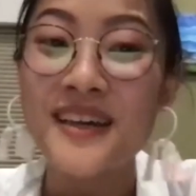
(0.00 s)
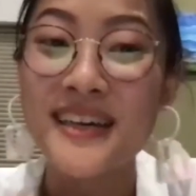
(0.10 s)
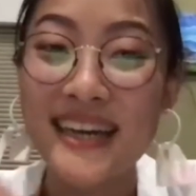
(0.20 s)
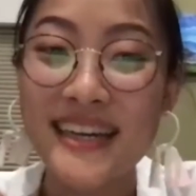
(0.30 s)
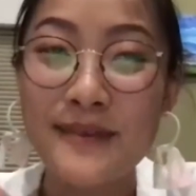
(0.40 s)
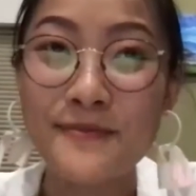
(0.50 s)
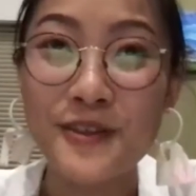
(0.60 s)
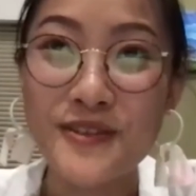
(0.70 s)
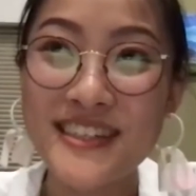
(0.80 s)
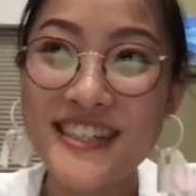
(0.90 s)
Again, I'm Vote
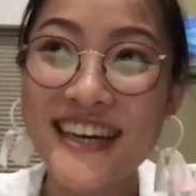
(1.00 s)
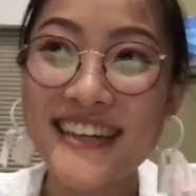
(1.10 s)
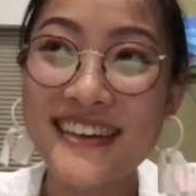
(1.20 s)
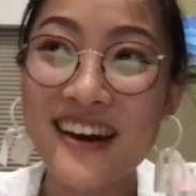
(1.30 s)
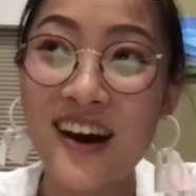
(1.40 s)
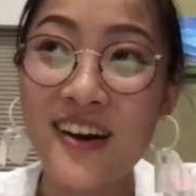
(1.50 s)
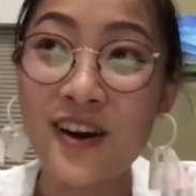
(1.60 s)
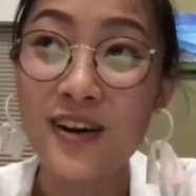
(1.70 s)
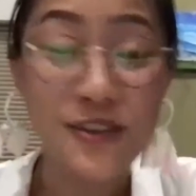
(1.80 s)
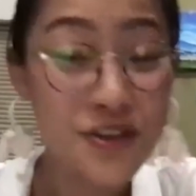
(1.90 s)
Lucy Shen on
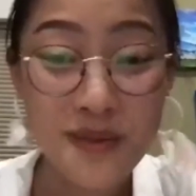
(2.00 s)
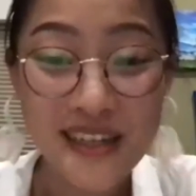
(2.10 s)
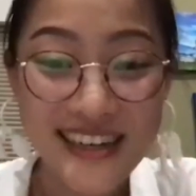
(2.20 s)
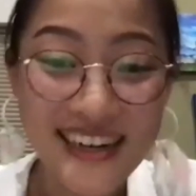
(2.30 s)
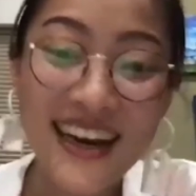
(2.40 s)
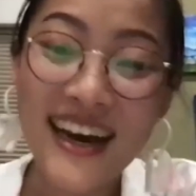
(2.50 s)
all social media.